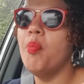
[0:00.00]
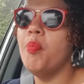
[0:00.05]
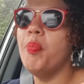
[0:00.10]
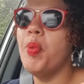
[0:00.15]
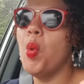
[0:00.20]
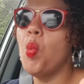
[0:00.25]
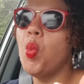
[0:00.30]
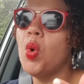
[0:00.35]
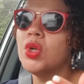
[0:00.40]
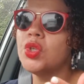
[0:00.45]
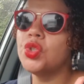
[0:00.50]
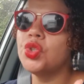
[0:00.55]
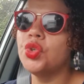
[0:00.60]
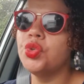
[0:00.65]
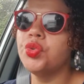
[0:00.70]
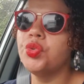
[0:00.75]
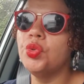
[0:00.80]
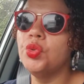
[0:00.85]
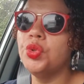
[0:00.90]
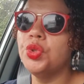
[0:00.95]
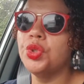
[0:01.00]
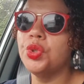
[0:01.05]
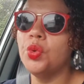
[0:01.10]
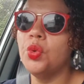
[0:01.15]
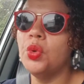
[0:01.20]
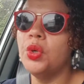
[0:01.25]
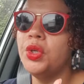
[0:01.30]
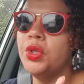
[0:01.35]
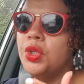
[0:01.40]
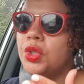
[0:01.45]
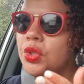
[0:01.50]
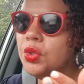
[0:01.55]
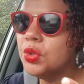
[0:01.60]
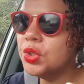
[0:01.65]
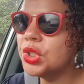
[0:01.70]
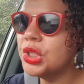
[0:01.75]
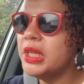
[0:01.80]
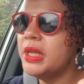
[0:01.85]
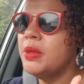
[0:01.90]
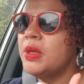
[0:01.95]
but what's crucial, and
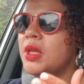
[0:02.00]
usually,